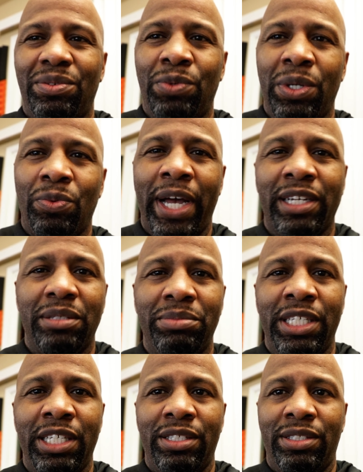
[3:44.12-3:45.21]
What Wacom
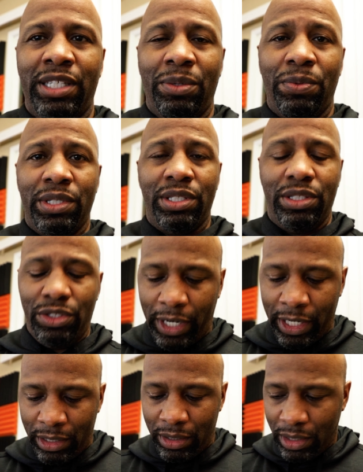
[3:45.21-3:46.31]
did is they wanted to
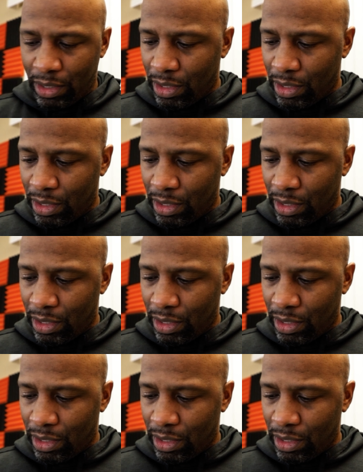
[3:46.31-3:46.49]
try to